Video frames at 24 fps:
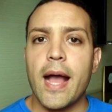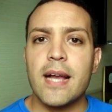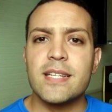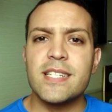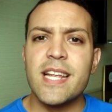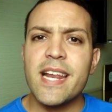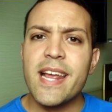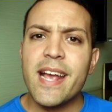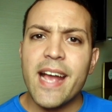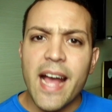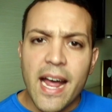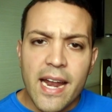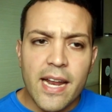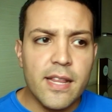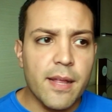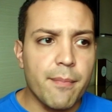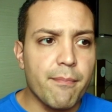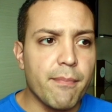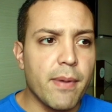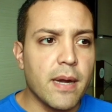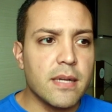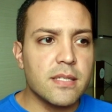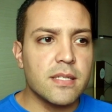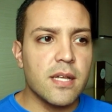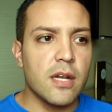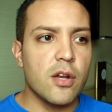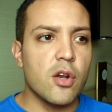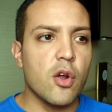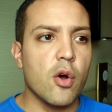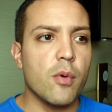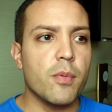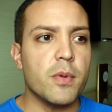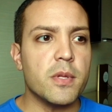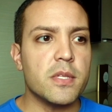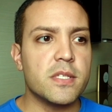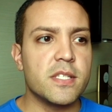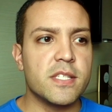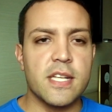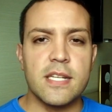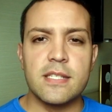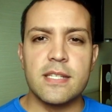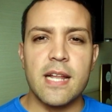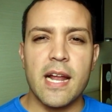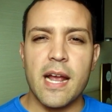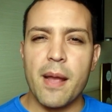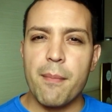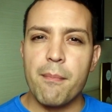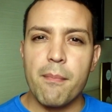I actually got it in Barnes & Noble just
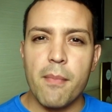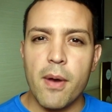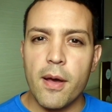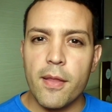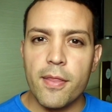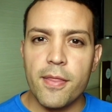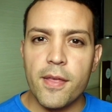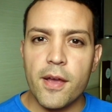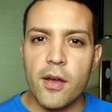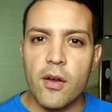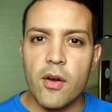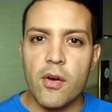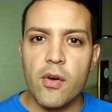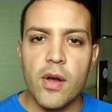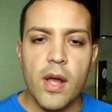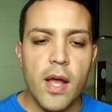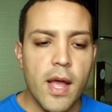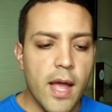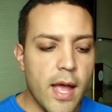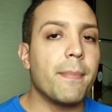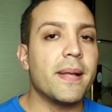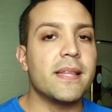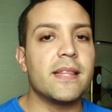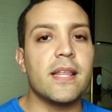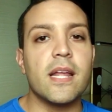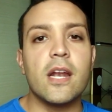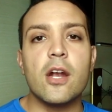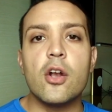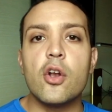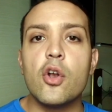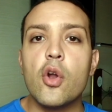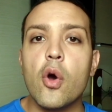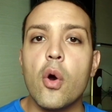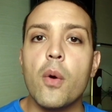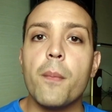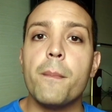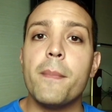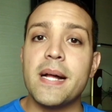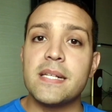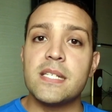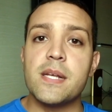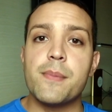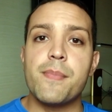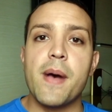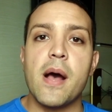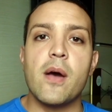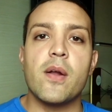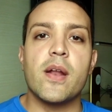like a month ago, but didn't know much
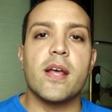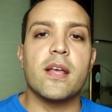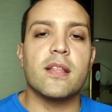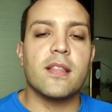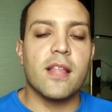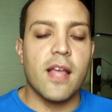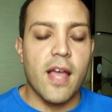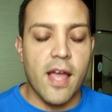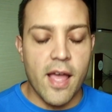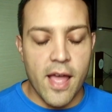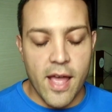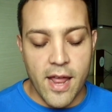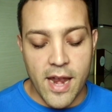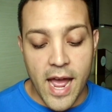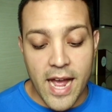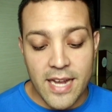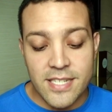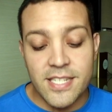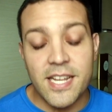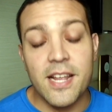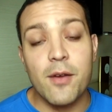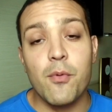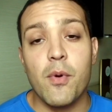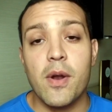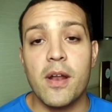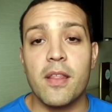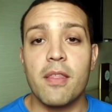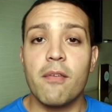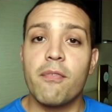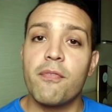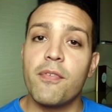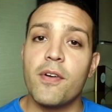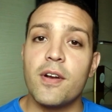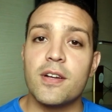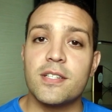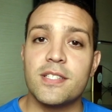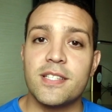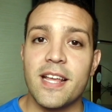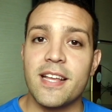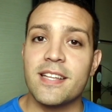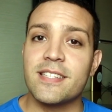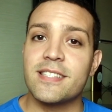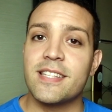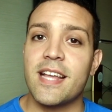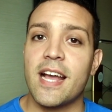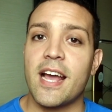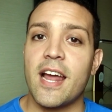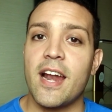about it. And actually one of the first
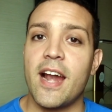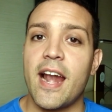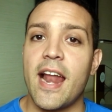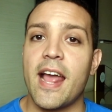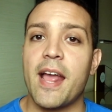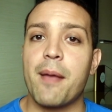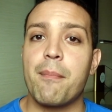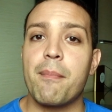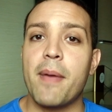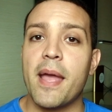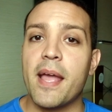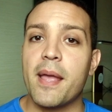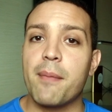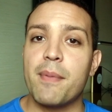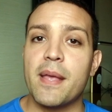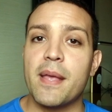things that kind of like make